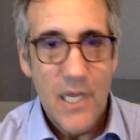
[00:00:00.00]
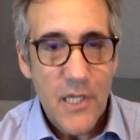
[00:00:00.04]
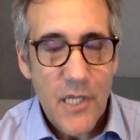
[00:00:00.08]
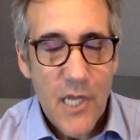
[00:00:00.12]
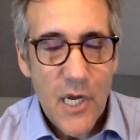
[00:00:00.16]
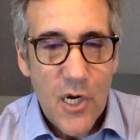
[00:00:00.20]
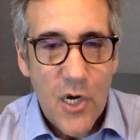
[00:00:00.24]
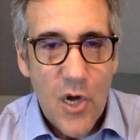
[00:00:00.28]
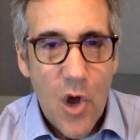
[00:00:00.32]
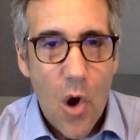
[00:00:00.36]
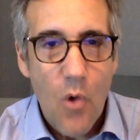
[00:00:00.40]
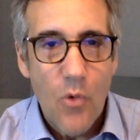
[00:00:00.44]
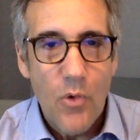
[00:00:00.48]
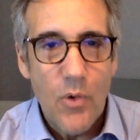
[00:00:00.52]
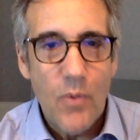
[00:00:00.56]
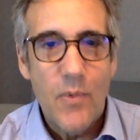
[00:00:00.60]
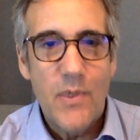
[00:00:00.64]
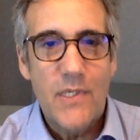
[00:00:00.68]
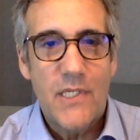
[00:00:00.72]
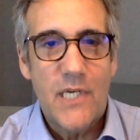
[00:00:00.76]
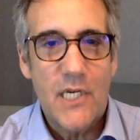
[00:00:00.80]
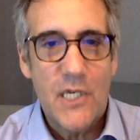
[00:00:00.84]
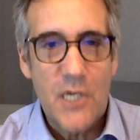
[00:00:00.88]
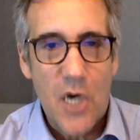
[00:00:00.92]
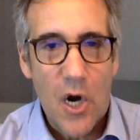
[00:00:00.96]
The GOAT
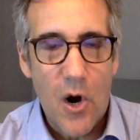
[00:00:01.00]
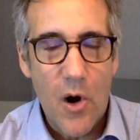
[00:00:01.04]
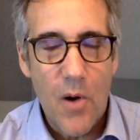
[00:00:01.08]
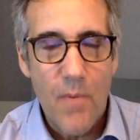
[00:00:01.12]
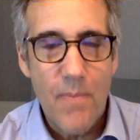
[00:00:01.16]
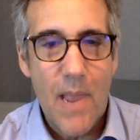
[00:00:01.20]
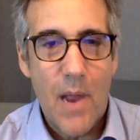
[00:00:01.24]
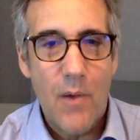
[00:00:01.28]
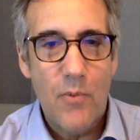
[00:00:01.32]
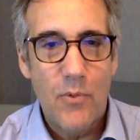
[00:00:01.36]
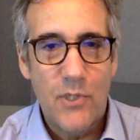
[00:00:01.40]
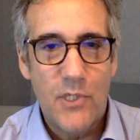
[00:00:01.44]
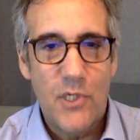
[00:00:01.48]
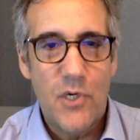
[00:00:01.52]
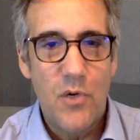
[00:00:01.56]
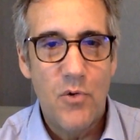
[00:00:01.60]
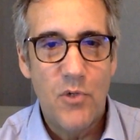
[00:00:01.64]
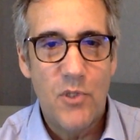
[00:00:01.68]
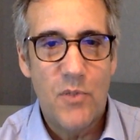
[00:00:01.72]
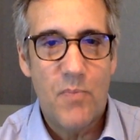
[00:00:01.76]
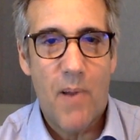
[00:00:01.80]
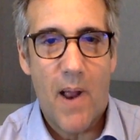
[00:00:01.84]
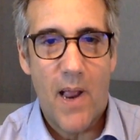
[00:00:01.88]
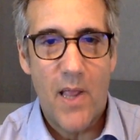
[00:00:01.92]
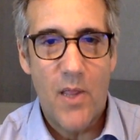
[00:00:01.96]
was a term that was
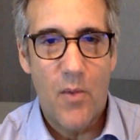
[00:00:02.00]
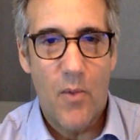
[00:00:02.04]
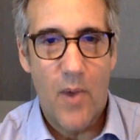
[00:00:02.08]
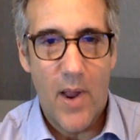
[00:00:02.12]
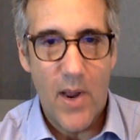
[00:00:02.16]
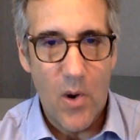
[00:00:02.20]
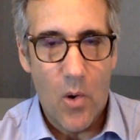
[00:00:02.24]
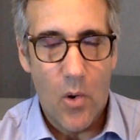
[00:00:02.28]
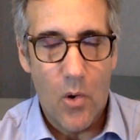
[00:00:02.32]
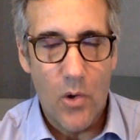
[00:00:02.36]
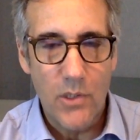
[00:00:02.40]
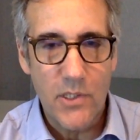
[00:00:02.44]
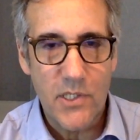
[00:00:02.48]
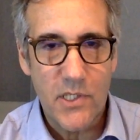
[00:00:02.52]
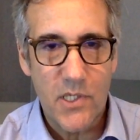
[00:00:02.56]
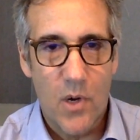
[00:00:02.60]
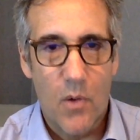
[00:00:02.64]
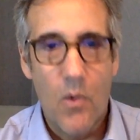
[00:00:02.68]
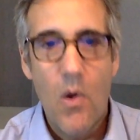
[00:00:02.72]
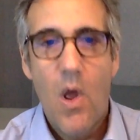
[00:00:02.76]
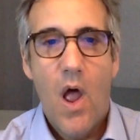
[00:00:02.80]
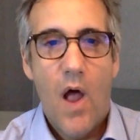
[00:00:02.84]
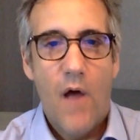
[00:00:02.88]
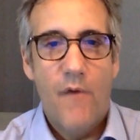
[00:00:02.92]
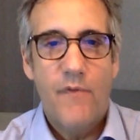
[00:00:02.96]
used, by the way,
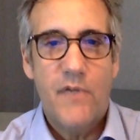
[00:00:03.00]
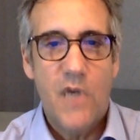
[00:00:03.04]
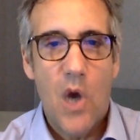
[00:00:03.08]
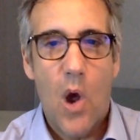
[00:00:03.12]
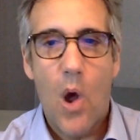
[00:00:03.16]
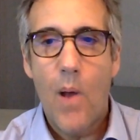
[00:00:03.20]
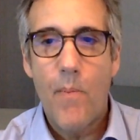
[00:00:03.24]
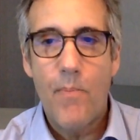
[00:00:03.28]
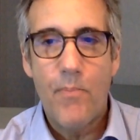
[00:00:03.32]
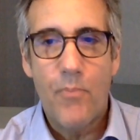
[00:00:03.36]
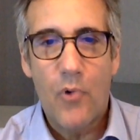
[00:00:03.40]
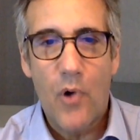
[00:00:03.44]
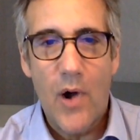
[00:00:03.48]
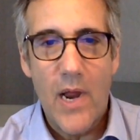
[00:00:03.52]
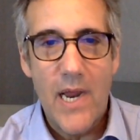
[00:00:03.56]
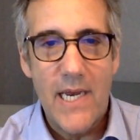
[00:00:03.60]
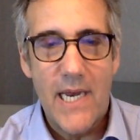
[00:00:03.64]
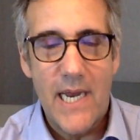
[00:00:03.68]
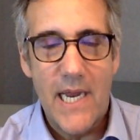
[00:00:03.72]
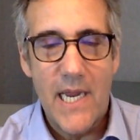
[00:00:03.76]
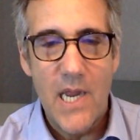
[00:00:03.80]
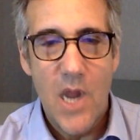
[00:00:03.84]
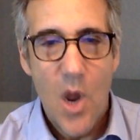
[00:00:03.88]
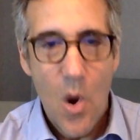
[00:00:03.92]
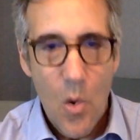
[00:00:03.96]
also of Tom
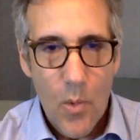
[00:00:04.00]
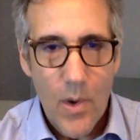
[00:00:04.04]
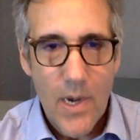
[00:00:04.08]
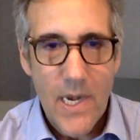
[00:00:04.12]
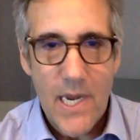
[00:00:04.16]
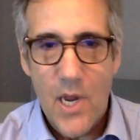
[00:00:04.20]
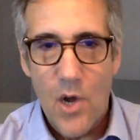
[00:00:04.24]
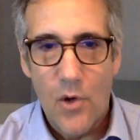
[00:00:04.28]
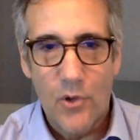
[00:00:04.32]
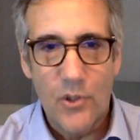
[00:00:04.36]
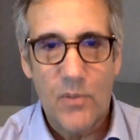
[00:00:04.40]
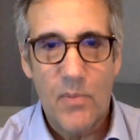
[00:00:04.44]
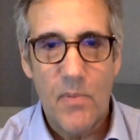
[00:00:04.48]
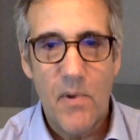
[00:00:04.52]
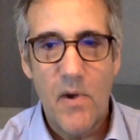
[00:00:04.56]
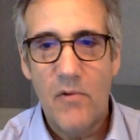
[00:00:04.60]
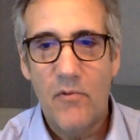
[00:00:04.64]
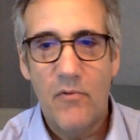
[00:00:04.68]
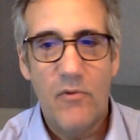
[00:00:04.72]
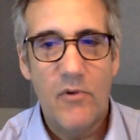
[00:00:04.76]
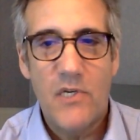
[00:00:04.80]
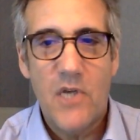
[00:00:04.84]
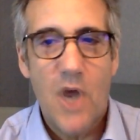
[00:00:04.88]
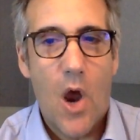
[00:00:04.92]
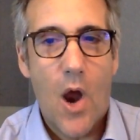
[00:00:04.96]
Brady when he ultimately
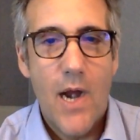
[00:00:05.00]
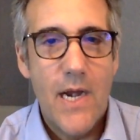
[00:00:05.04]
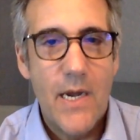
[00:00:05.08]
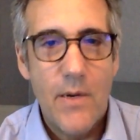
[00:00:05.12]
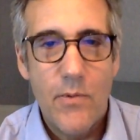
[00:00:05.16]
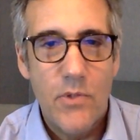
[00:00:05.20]
retired.